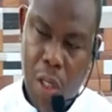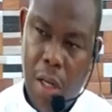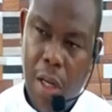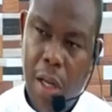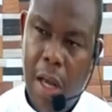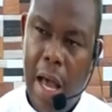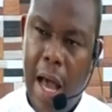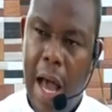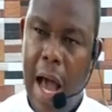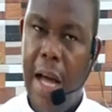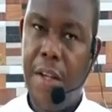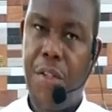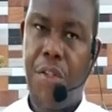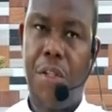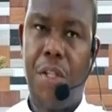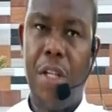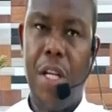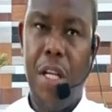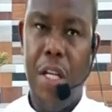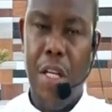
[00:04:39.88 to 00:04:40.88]

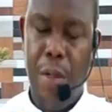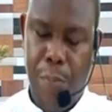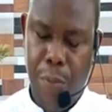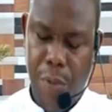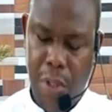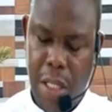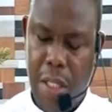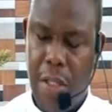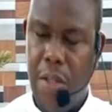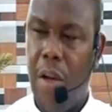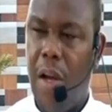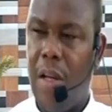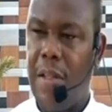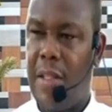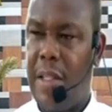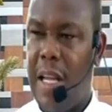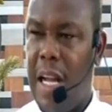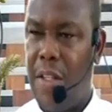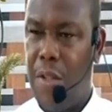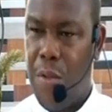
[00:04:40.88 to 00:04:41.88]
Hardship did not
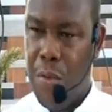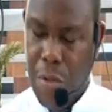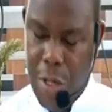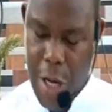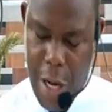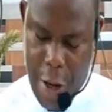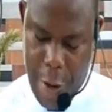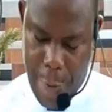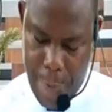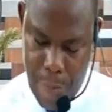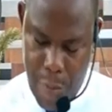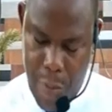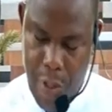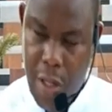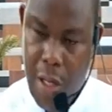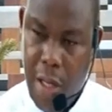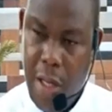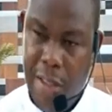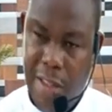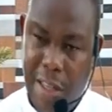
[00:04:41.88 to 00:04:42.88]
start today.
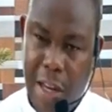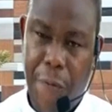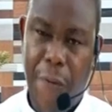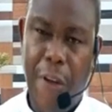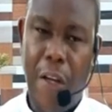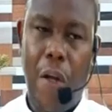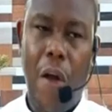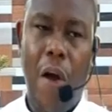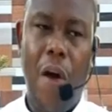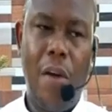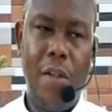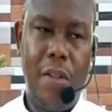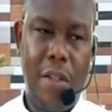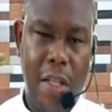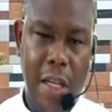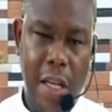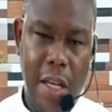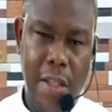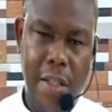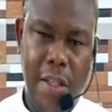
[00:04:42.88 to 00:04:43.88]

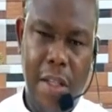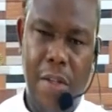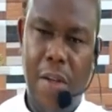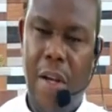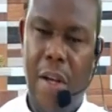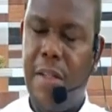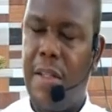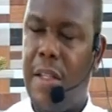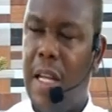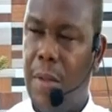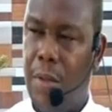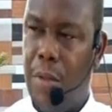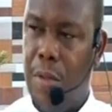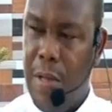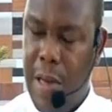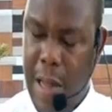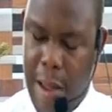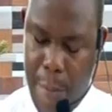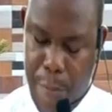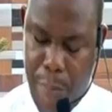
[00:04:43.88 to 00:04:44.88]
Difficulties did not start
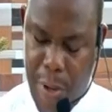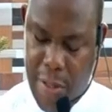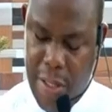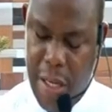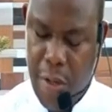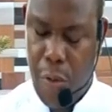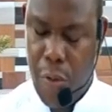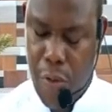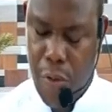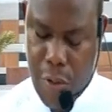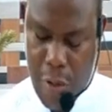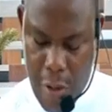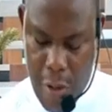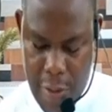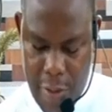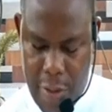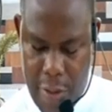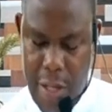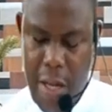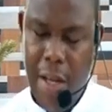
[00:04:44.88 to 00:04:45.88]
today.
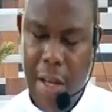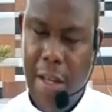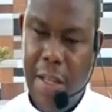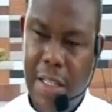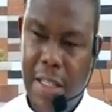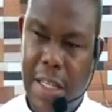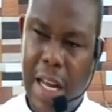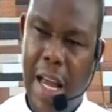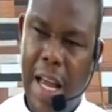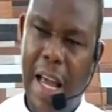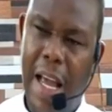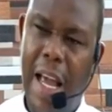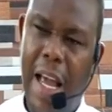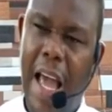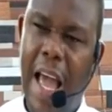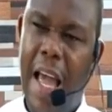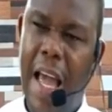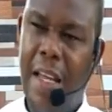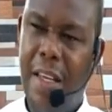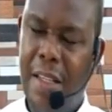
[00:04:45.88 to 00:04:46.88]
Persecutions, they
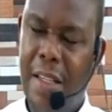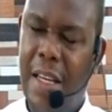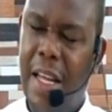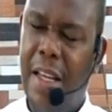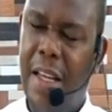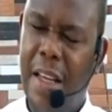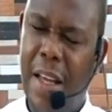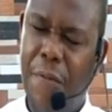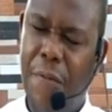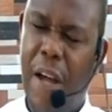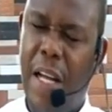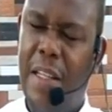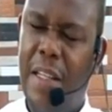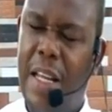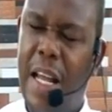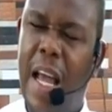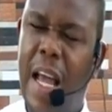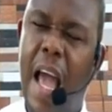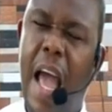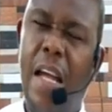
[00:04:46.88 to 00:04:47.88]

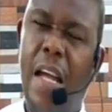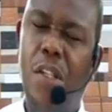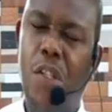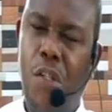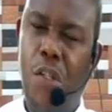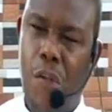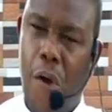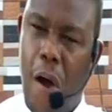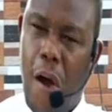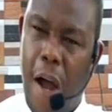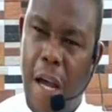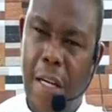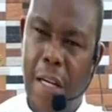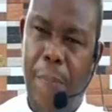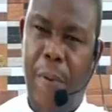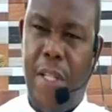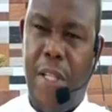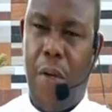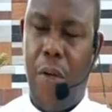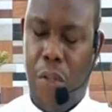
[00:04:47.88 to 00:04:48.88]
enjoyed
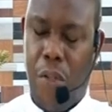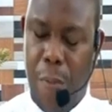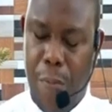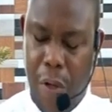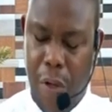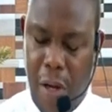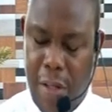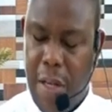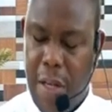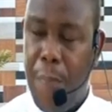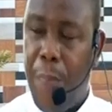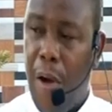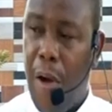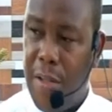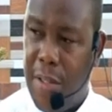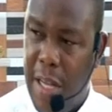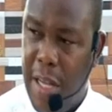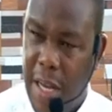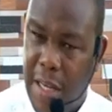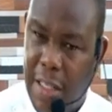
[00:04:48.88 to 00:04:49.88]
persecution, because St. Paul
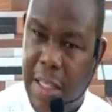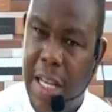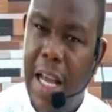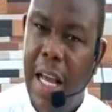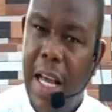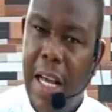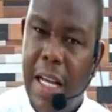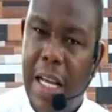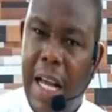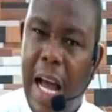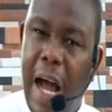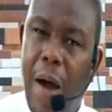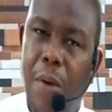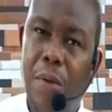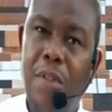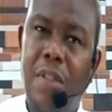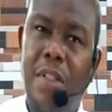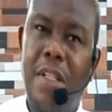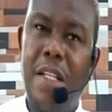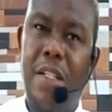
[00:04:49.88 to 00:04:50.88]
said,
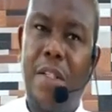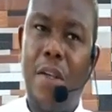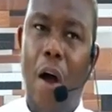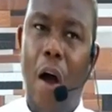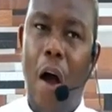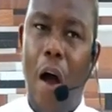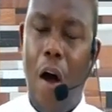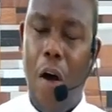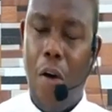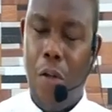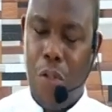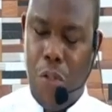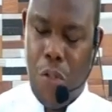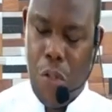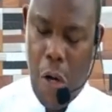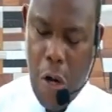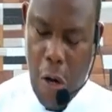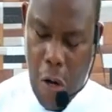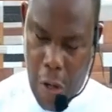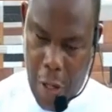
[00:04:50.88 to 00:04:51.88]
count it all
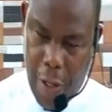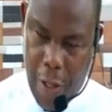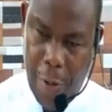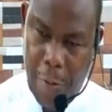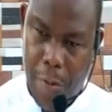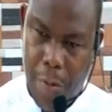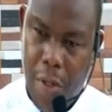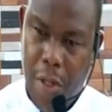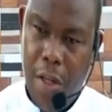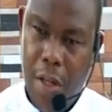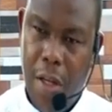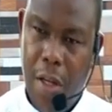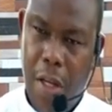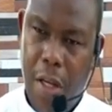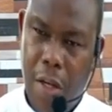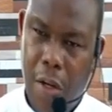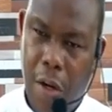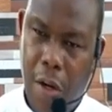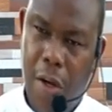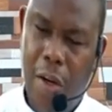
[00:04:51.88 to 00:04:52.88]
joy. You
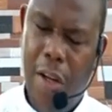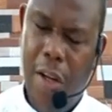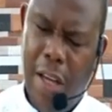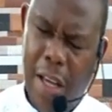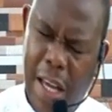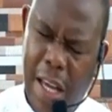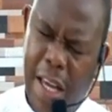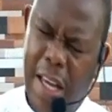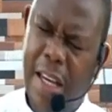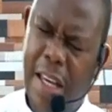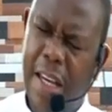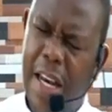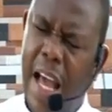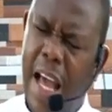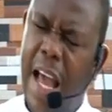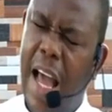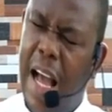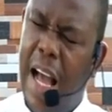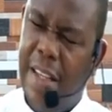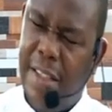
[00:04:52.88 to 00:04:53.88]
know, he lay
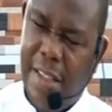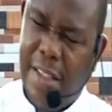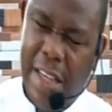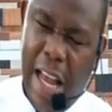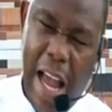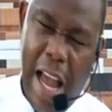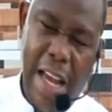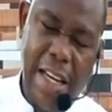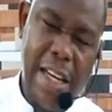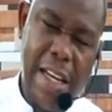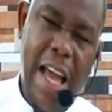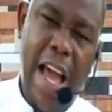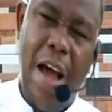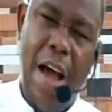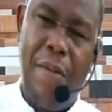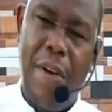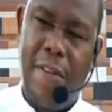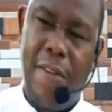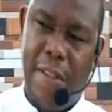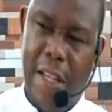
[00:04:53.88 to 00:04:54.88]
aside
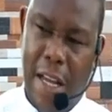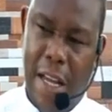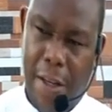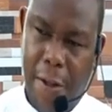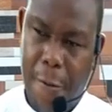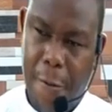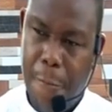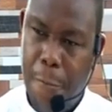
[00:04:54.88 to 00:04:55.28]
everything